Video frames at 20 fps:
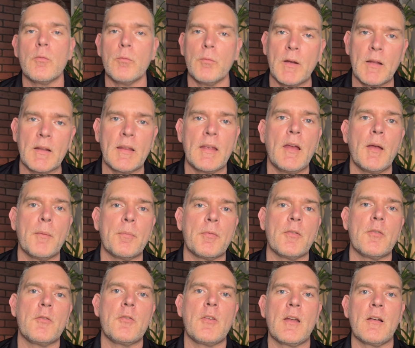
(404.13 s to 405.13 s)
Really helps
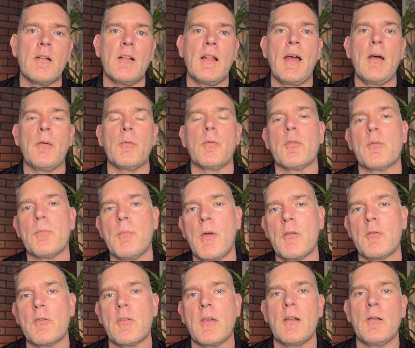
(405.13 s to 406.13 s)
this channel out. We're a
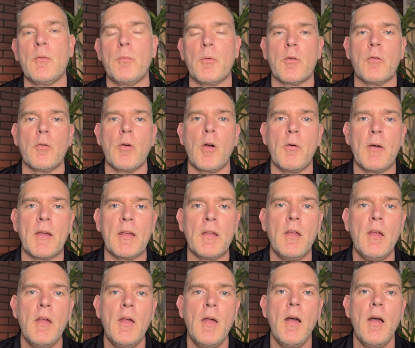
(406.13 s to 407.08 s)
small channel. We're growing.